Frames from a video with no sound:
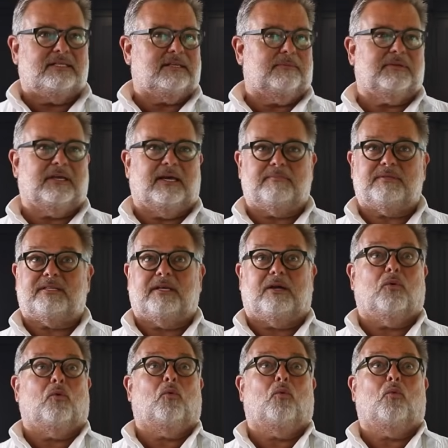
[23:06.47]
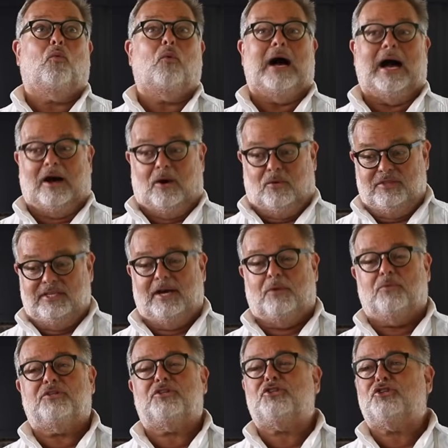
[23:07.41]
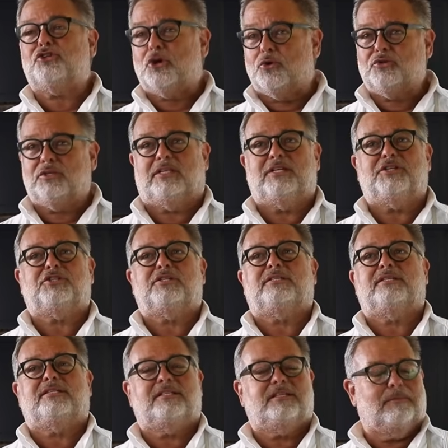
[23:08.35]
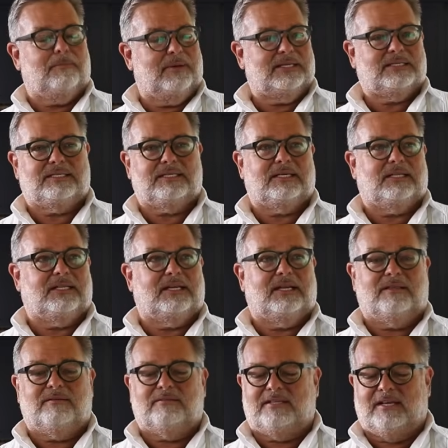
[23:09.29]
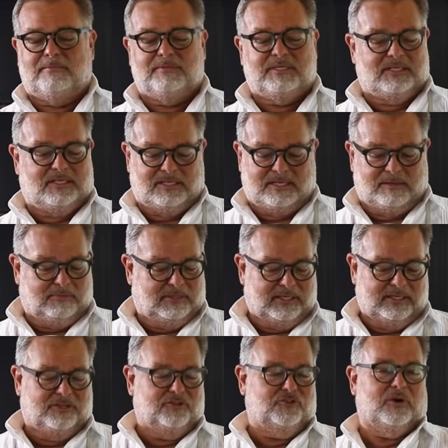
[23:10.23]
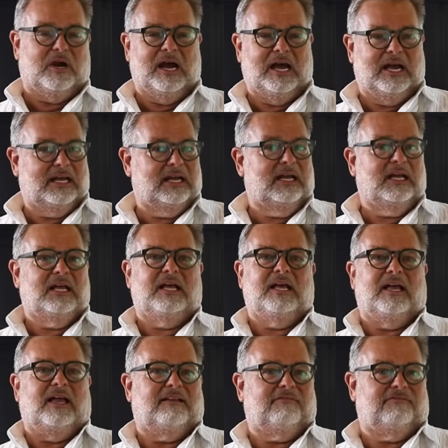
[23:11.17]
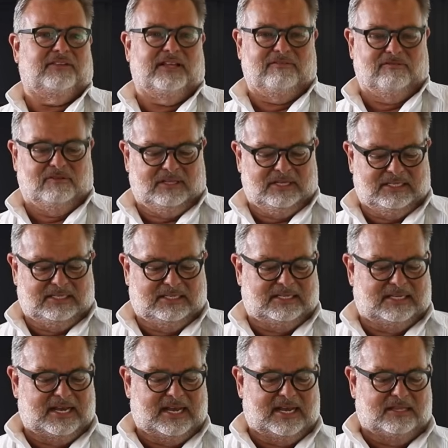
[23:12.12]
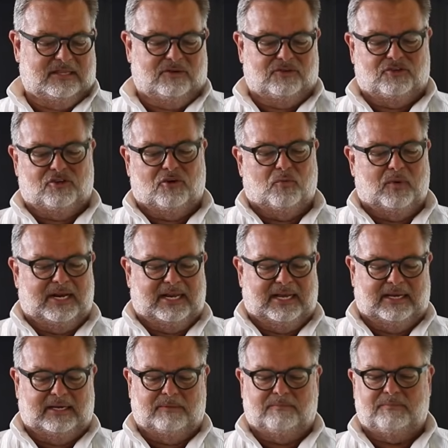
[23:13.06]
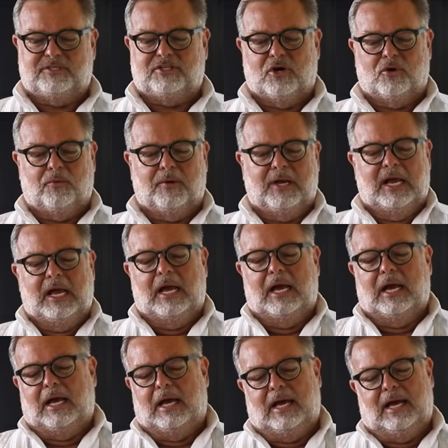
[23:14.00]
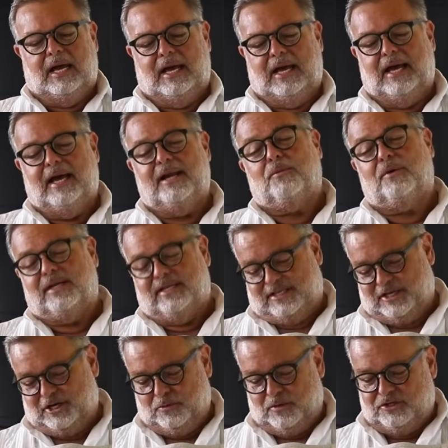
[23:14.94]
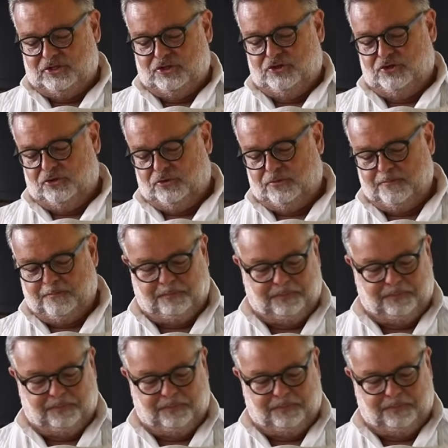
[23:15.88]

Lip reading: Sometimes it's like, wow, that was so delicious, this is the best deal, and other times it's completely dry and flavorless, and there's no winning. So I don't wanna tell you what to do,